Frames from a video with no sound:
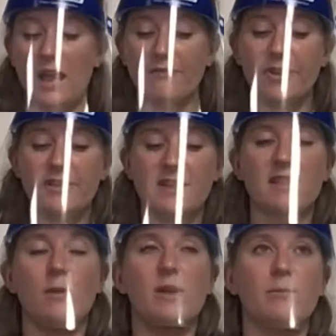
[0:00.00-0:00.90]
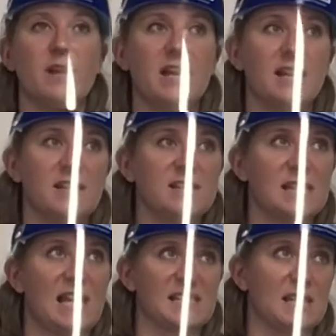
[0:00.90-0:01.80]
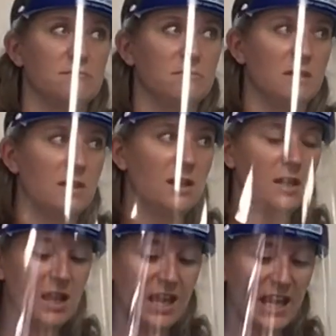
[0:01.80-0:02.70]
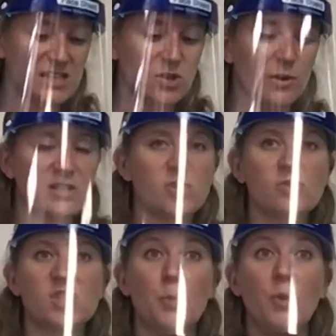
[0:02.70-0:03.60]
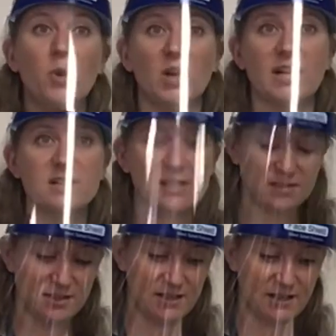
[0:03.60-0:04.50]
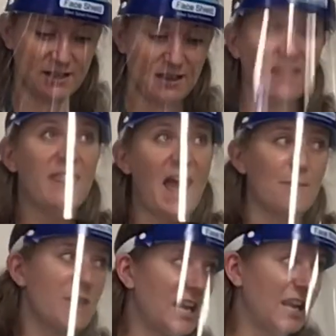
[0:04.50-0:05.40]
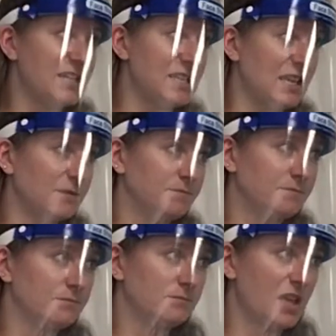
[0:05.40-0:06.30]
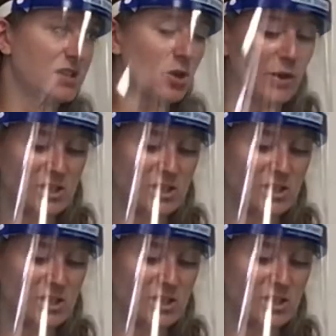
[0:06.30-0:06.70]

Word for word: everything that we read in this lesson is going to support that main idea. It's going